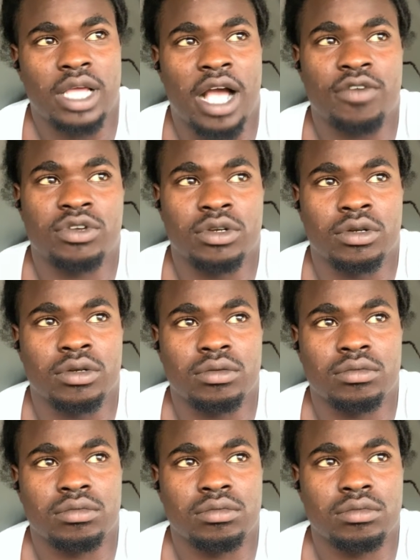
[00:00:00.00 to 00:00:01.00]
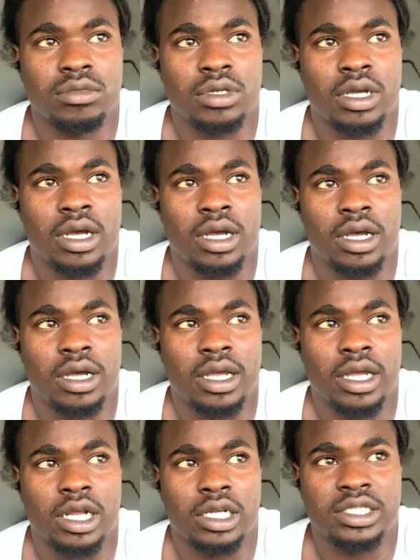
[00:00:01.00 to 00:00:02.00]
After
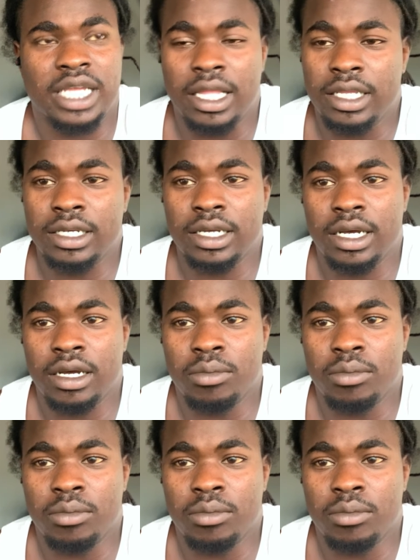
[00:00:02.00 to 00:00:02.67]
telling